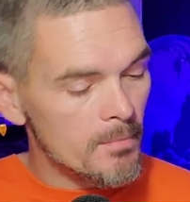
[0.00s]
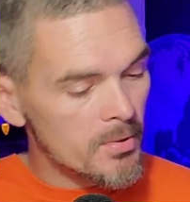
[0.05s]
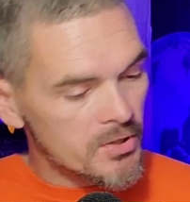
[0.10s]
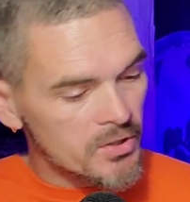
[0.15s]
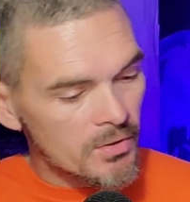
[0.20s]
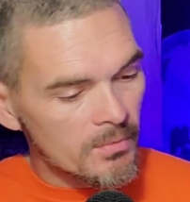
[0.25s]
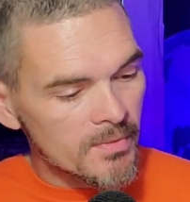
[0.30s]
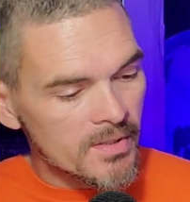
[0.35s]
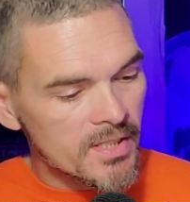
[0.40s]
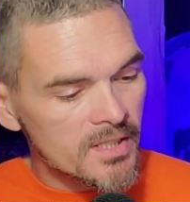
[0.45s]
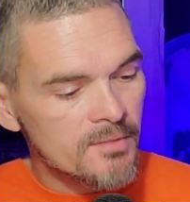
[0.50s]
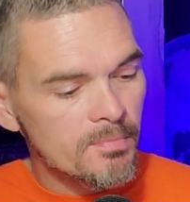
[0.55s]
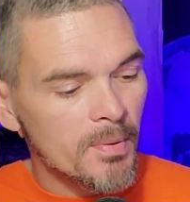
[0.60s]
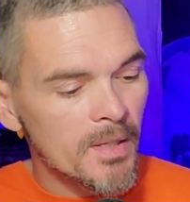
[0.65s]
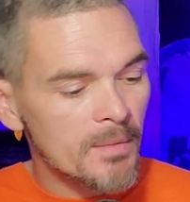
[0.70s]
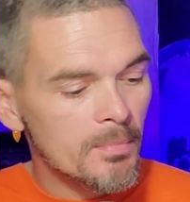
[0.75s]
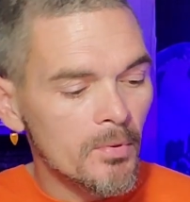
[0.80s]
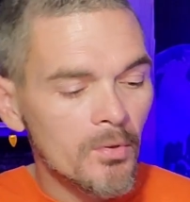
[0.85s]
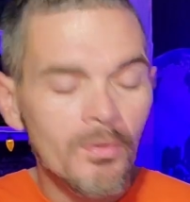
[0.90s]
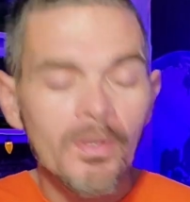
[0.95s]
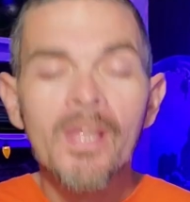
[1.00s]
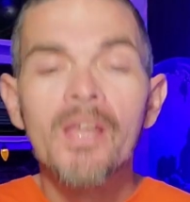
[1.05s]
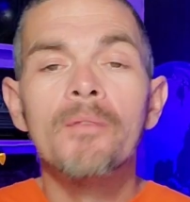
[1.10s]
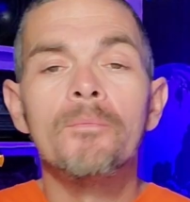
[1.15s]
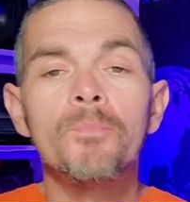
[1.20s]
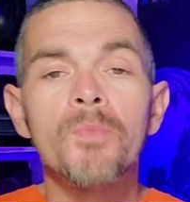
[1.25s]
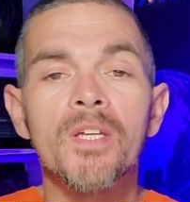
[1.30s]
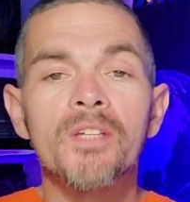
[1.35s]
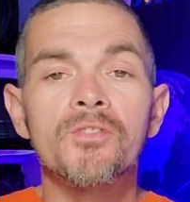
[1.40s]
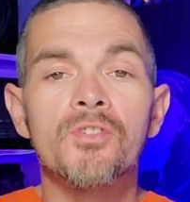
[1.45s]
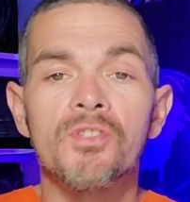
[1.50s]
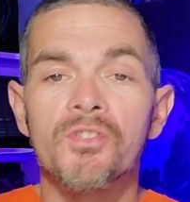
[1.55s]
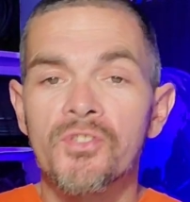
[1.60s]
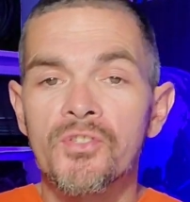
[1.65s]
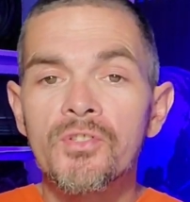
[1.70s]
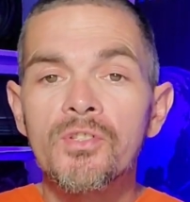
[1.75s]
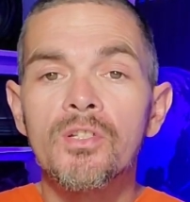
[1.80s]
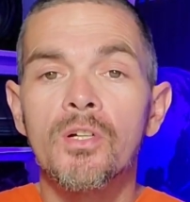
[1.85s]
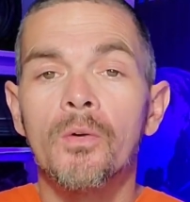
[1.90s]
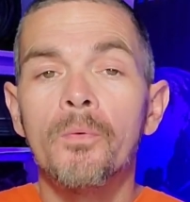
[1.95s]
But some of these people, they
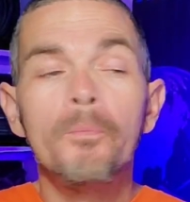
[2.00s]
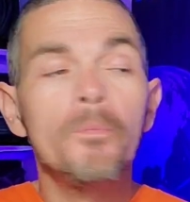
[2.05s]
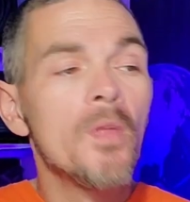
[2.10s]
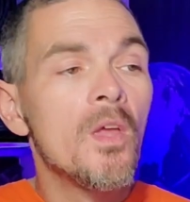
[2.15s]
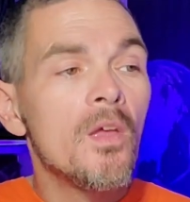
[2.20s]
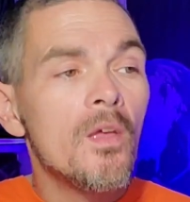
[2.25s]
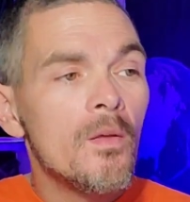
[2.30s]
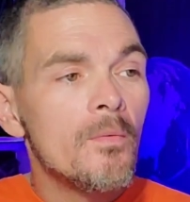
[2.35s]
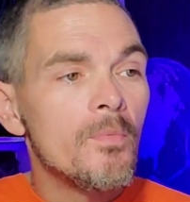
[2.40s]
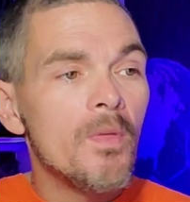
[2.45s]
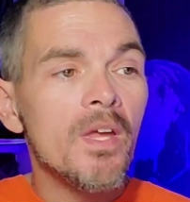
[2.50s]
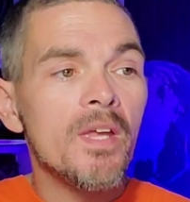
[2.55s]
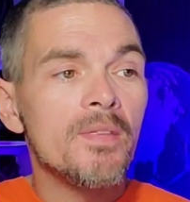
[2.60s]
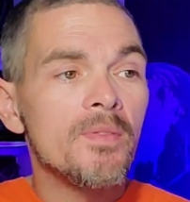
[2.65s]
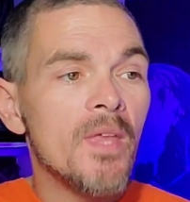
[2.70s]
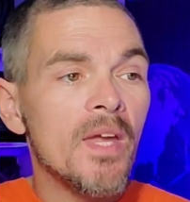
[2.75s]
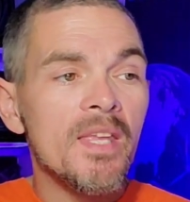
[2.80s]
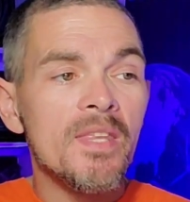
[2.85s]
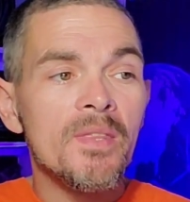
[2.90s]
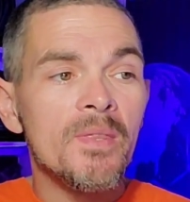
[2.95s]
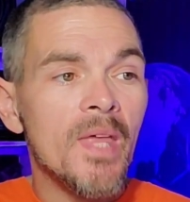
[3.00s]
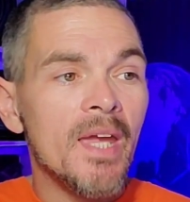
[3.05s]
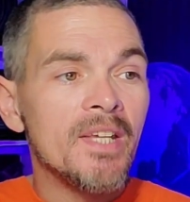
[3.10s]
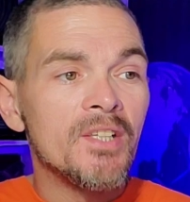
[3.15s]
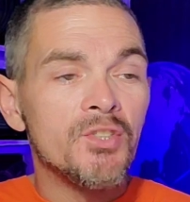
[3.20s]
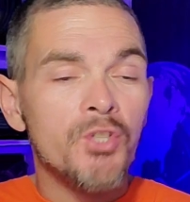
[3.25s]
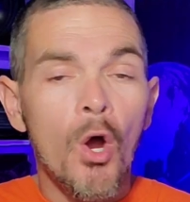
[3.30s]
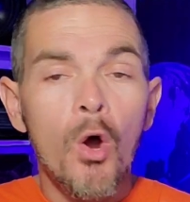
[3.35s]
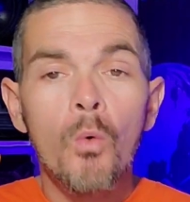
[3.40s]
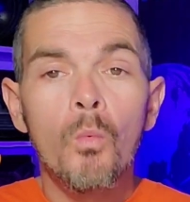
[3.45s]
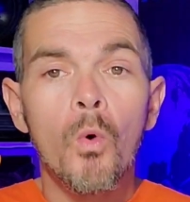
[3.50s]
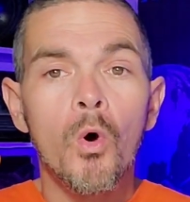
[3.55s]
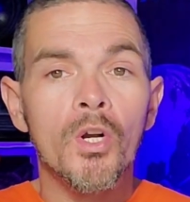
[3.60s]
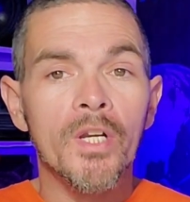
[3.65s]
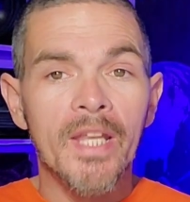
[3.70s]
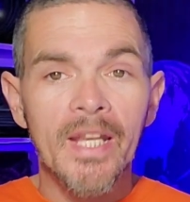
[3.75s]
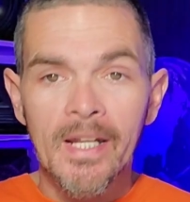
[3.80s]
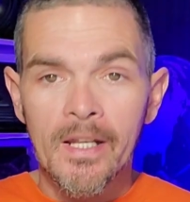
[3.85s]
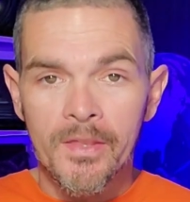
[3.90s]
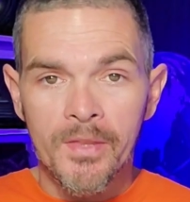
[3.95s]
just, they don't
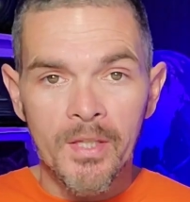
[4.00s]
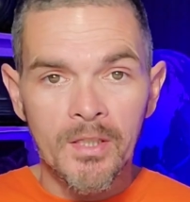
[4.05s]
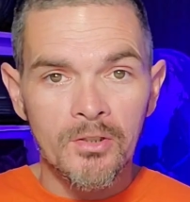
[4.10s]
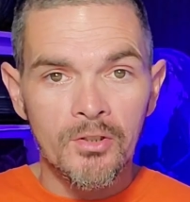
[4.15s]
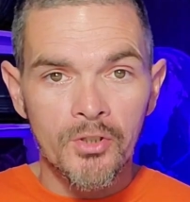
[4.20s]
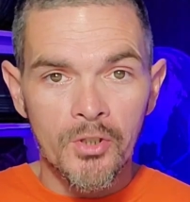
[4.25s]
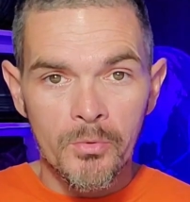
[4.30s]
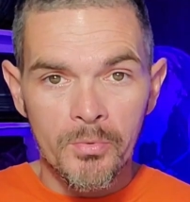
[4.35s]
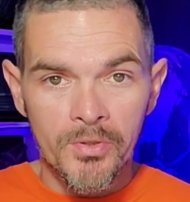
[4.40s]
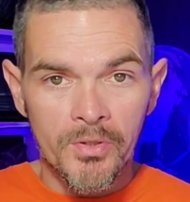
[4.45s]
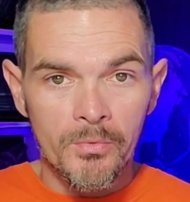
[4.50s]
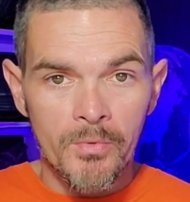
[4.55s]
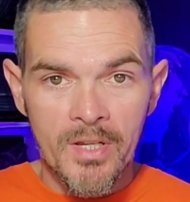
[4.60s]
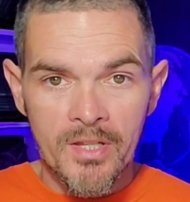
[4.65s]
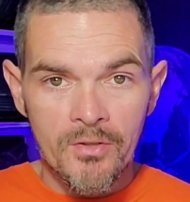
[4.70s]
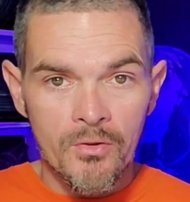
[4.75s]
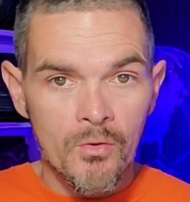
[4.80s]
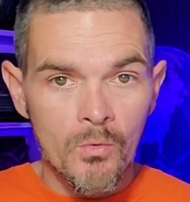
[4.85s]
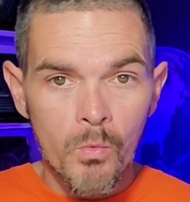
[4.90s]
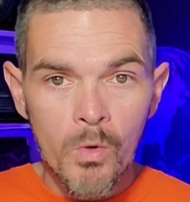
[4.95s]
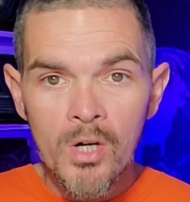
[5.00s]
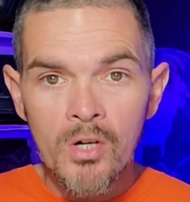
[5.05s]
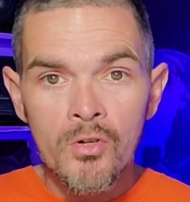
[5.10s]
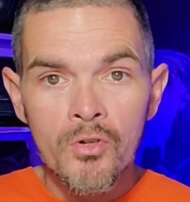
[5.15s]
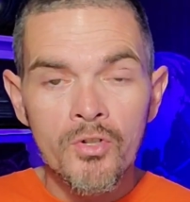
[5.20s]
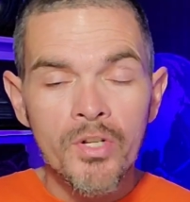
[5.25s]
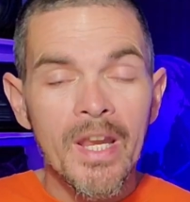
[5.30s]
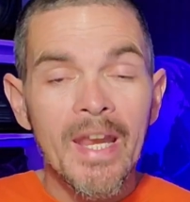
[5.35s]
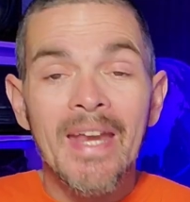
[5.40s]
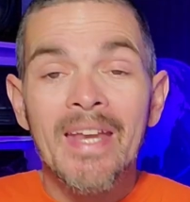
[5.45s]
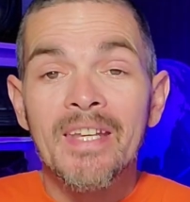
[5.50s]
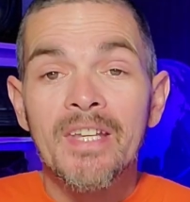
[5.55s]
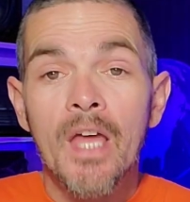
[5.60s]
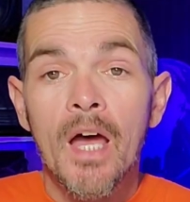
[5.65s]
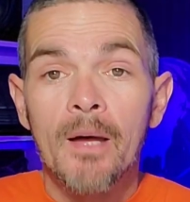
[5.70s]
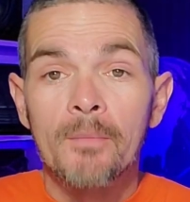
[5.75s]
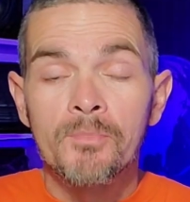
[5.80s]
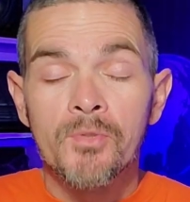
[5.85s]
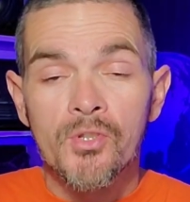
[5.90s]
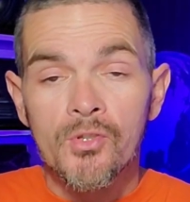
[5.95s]
want anything to do with the rest of the world, and
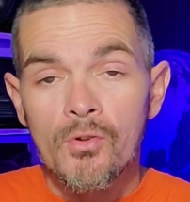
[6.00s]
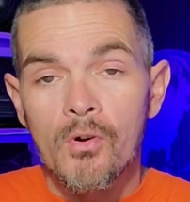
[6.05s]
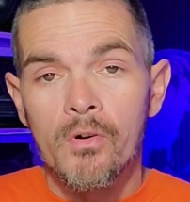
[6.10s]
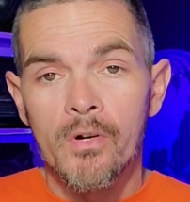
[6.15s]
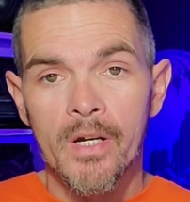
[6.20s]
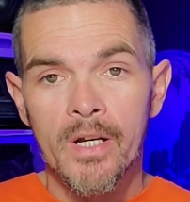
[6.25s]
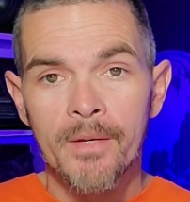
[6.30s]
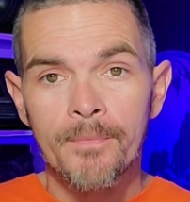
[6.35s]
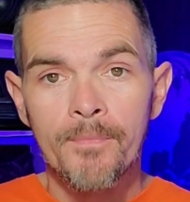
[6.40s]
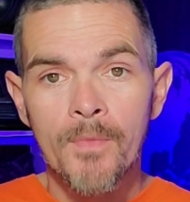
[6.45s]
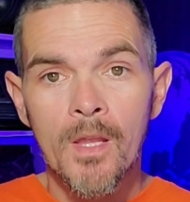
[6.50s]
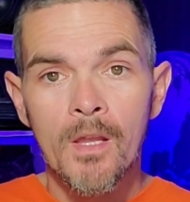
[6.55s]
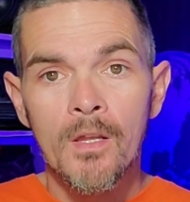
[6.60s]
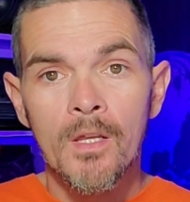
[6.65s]
I'm sorry,